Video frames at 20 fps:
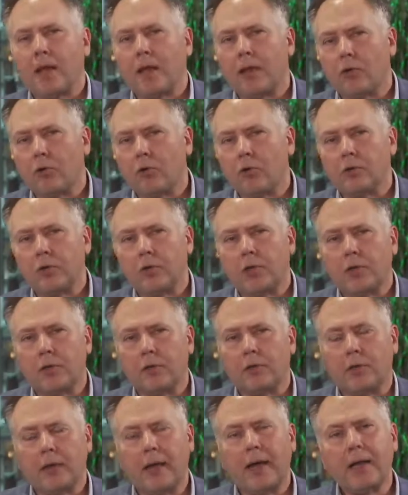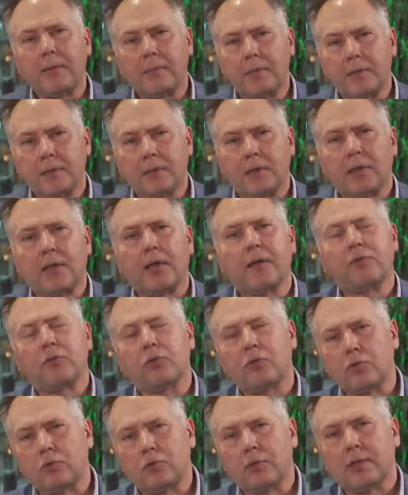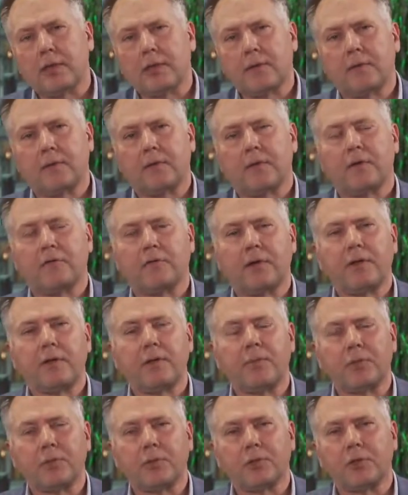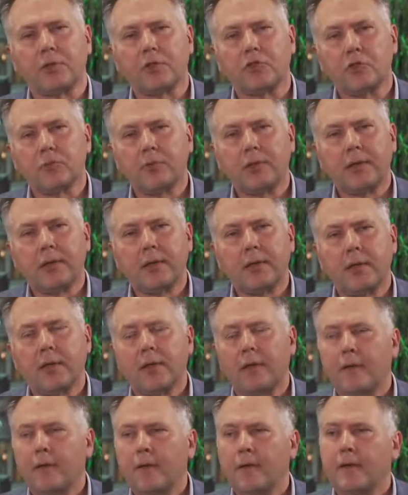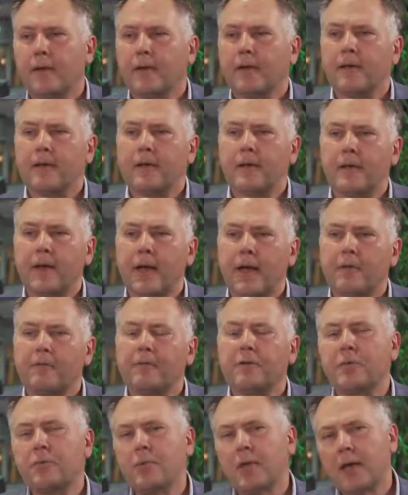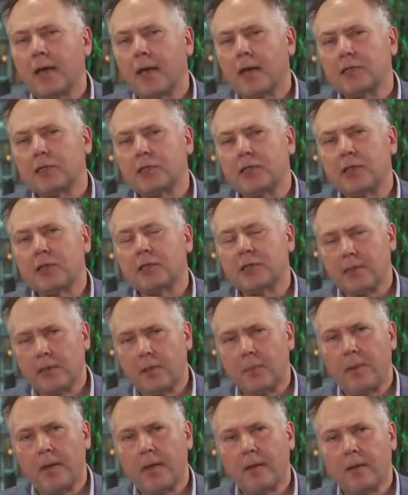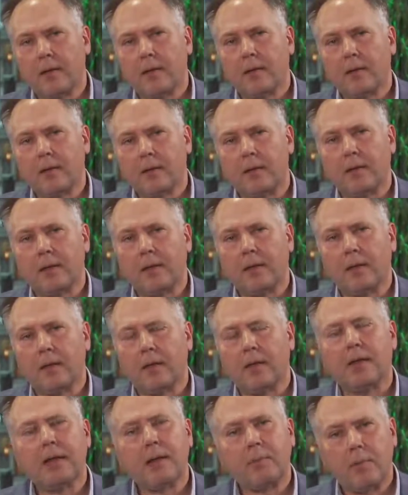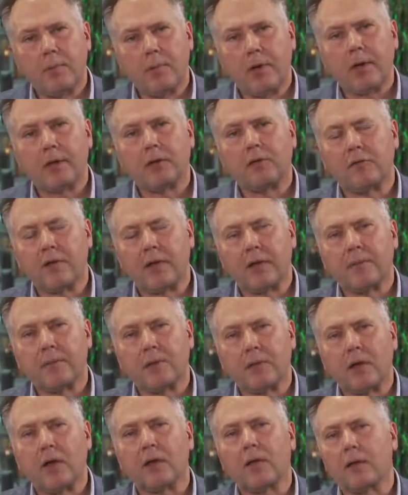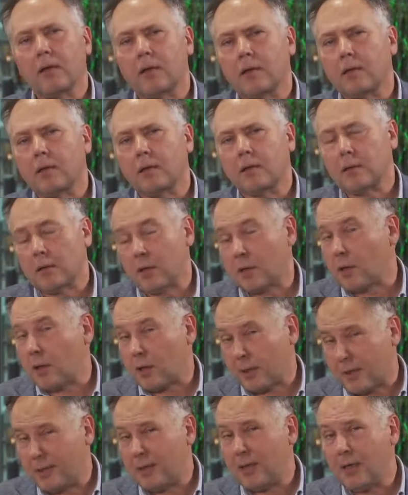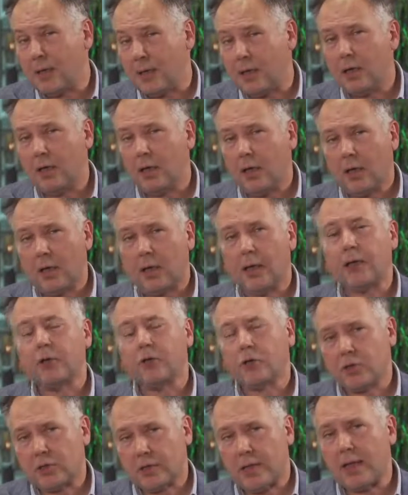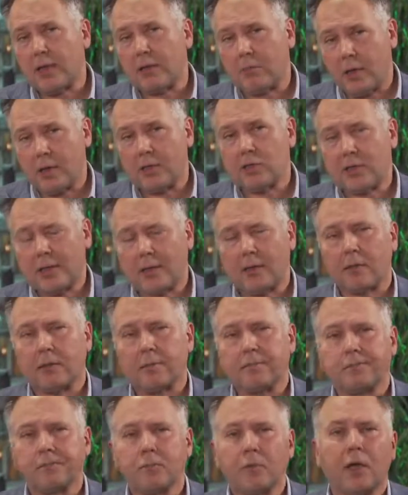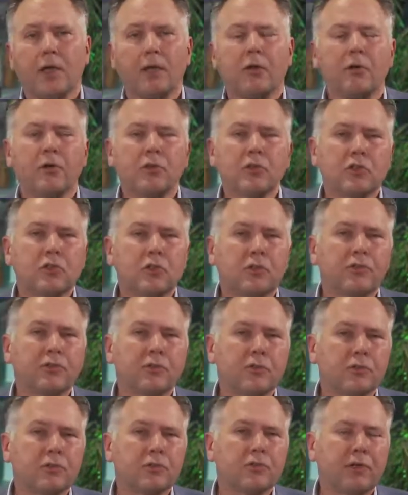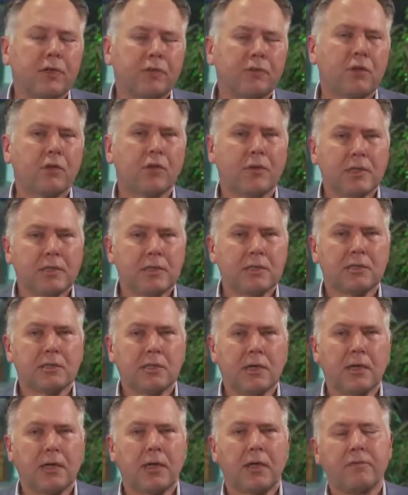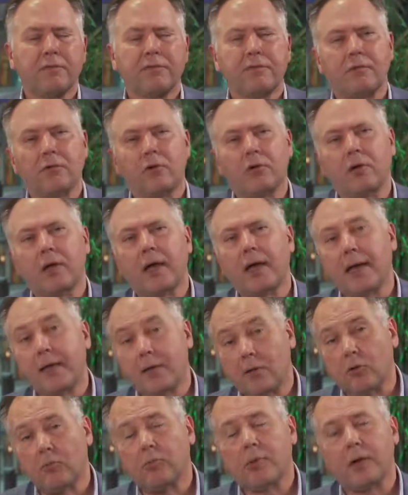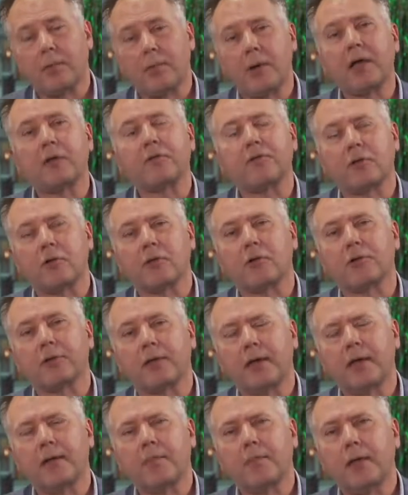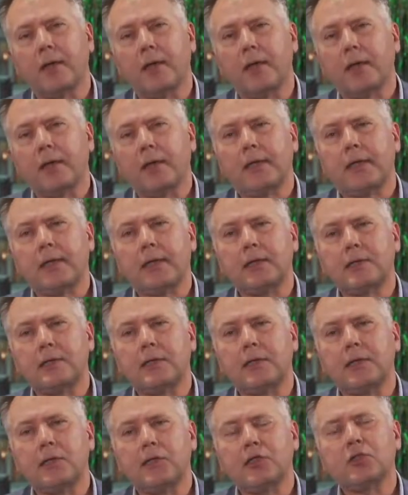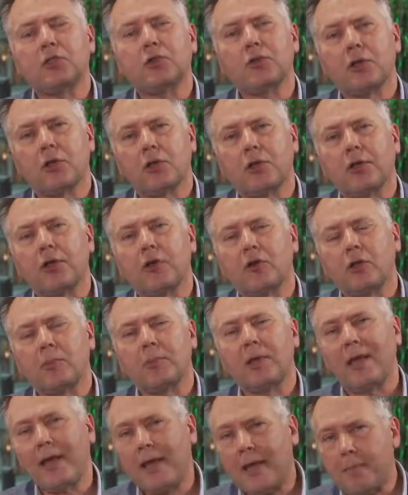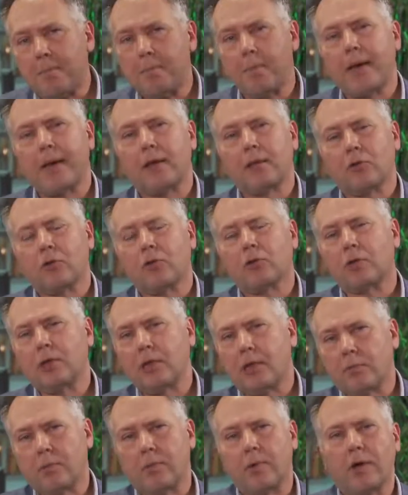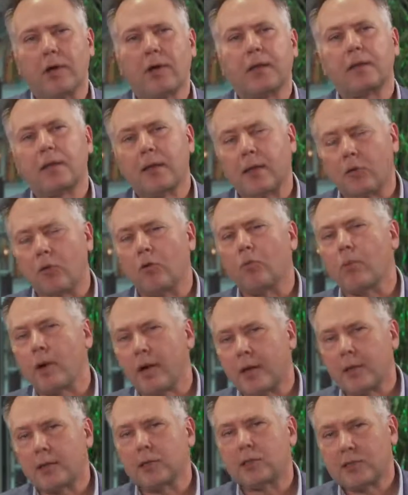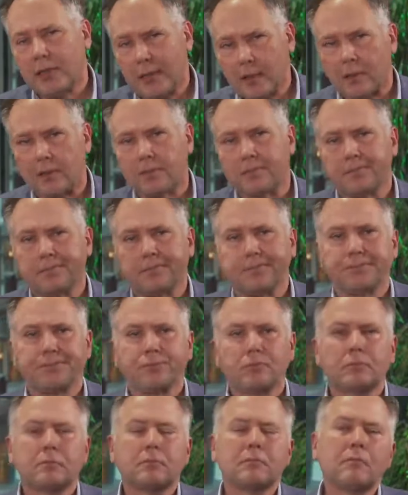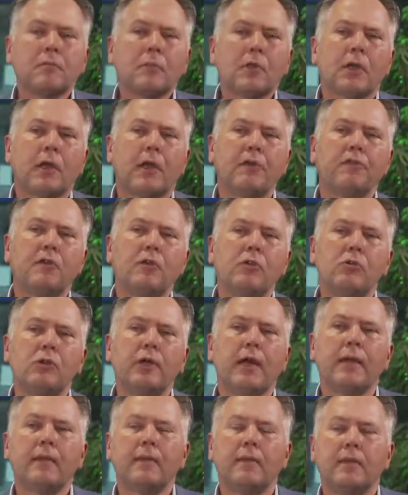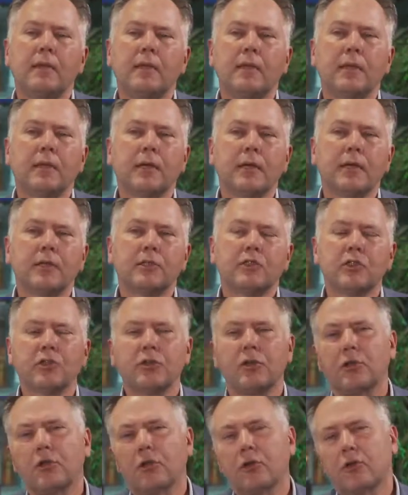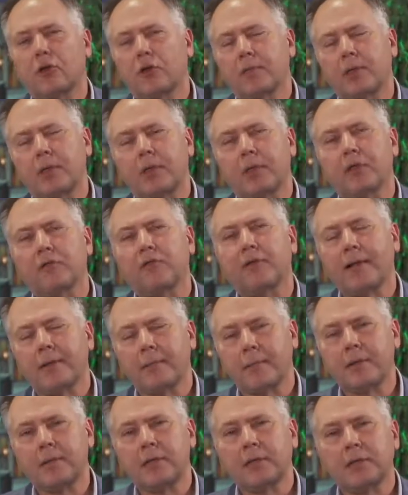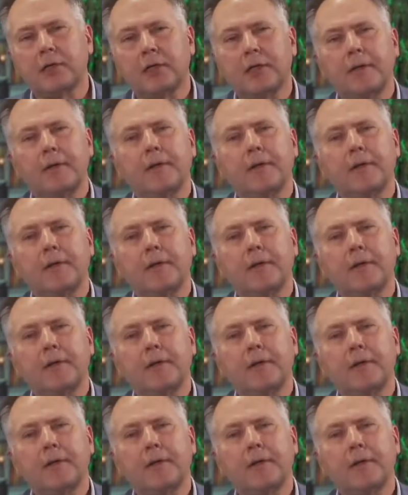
and all the elements that have to do with that very important subject. And for me as a sector banker, the labor market development are key in understanding my sector. And also, of course, one of the questions I have had on my mind for a long time is the circular economy impact on the labor market and on my sector. If you look at the circular economy developments,